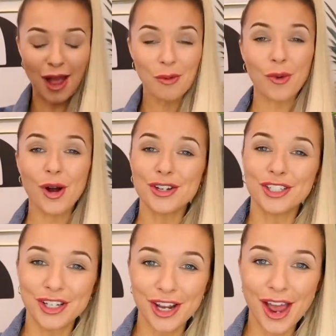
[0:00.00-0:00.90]
And what
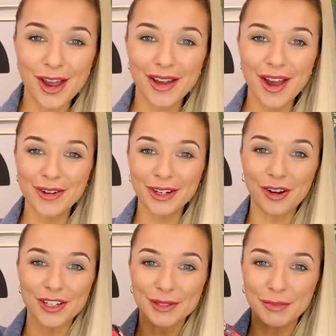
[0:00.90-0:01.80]
do you know? It only
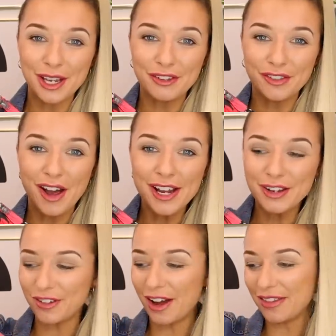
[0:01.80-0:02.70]
cost me a
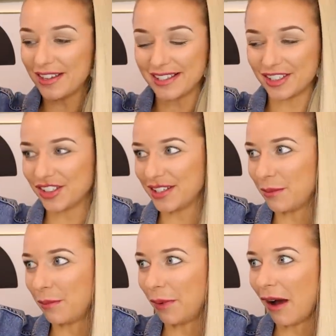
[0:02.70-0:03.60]
fiver. This is just
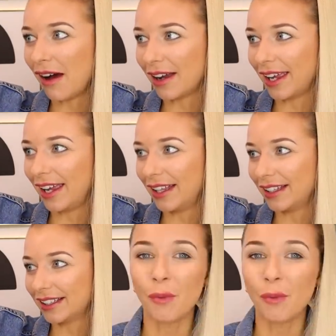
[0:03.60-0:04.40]
a bargain.